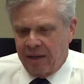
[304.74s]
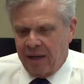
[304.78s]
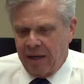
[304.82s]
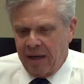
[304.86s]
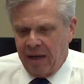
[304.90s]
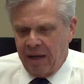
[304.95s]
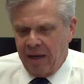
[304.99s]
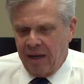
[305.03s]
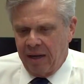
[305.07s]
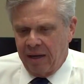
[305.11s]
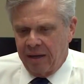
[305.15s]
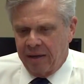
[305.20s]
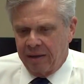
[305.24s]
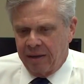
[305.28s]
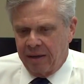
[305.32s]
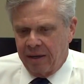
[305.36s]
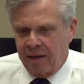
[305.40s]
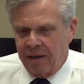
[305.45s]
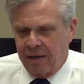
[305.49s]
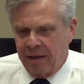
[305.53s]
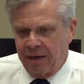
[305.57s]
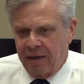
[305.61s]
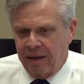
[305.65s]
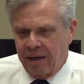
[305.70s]
a,
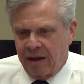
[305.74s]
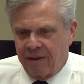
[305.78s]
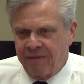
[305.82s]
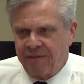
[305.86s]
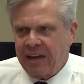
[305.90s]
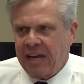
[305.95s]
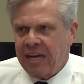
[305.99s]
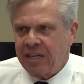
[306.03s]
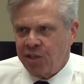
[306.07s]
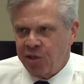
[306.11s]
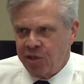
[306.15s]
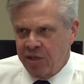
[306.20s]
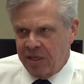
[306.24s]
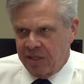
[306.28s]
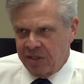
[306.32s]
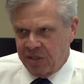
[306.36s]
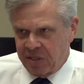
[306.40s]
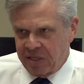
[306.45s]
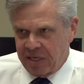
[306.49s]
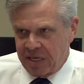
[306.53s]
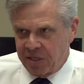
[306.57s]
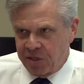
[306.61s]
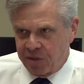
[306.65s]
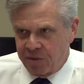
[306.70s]
uh, a fashion
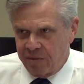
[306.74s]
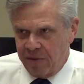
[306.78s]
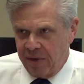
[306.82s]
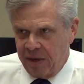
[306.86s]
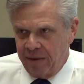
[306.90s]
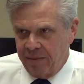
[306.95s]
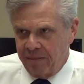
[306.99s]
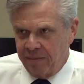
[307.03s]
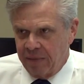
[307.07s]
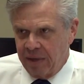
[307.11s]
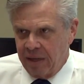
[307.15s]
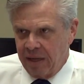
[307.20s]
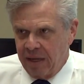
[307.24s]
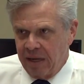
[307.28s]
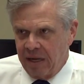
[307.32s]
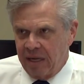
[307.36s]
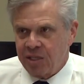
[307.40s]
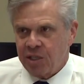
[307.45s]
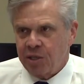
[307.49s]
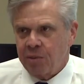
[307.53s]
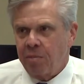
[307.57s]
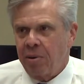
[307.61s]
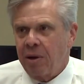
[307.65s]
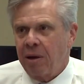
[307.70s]
accessory.
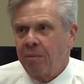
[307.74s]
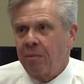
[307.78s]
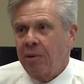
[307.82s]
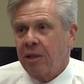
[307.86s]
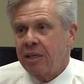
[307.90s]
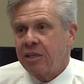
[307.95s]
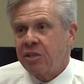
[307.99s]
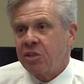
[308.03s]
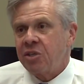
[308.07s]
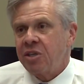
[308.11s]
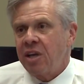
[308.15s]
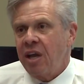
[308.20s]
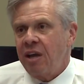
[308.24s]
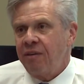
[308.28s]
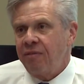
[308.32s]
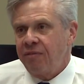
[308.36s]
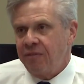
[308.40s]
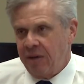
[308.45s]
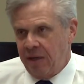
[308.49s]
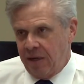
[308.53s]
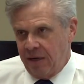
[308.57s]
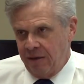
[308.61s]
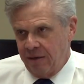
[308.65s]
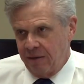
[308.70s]
It's a public
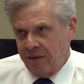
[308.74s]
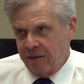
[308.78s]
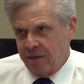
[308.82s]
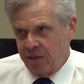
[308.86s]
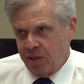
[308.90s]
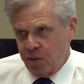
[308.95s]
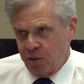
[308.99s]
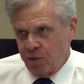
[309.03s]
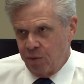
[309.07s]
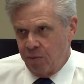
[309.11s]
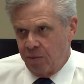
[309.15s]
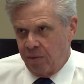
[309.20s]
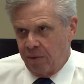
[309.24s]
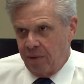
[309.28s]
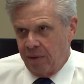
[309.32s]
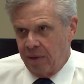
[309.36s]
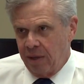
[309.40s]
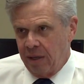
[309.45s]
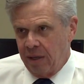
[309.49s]
safety tool.